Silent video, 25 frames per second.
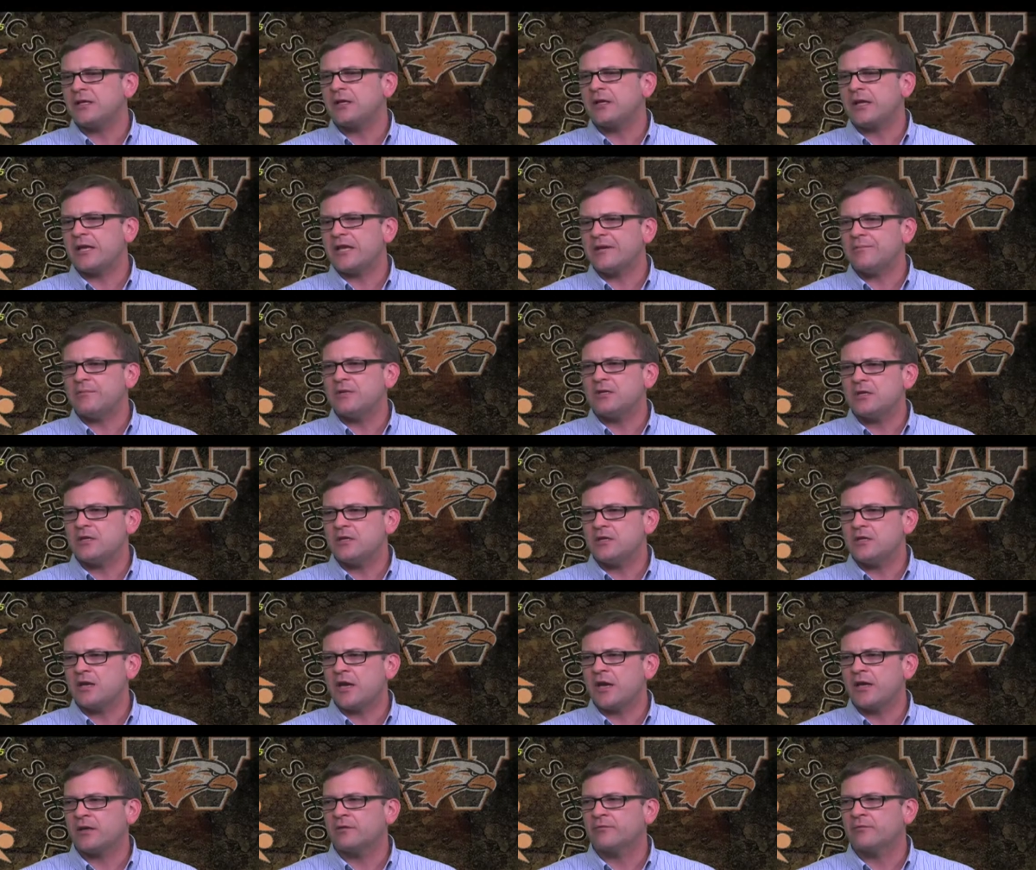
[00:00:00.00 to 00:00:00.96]
and ABE
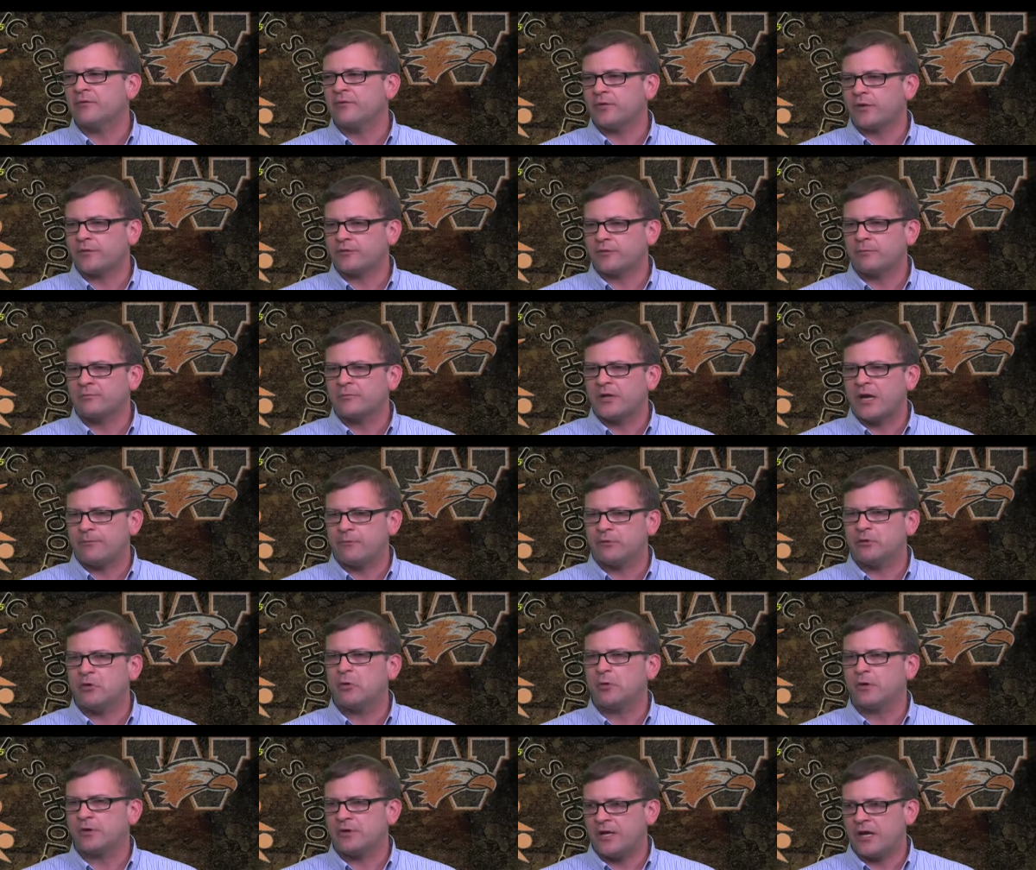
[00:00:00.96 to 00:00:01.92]
kind of sometimes
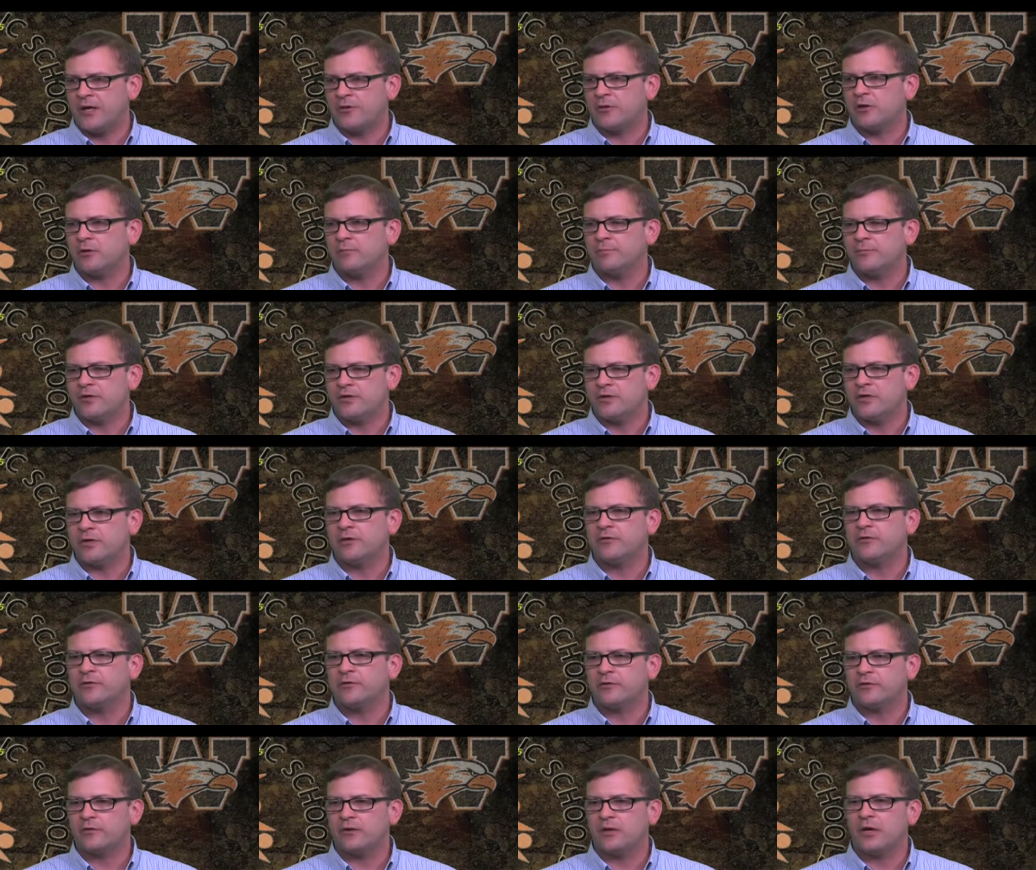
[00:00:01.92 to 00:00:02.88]
go together, together.
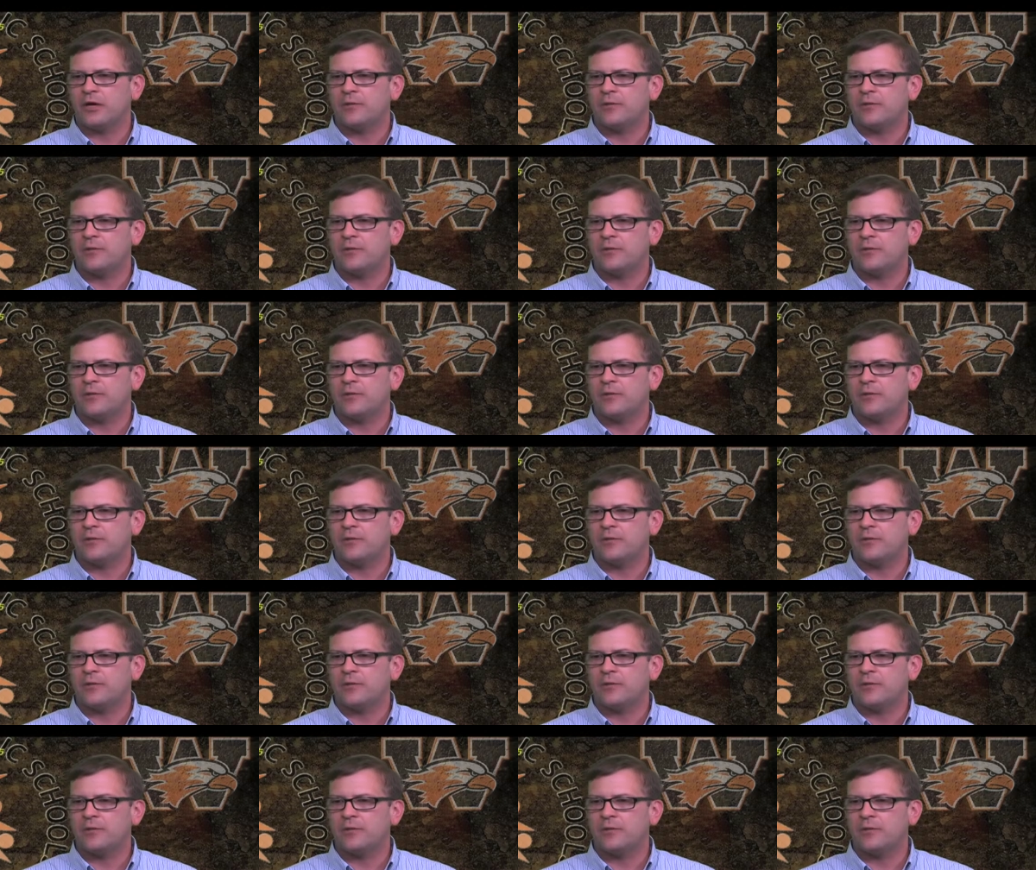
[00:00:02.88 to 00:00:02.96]
because yep.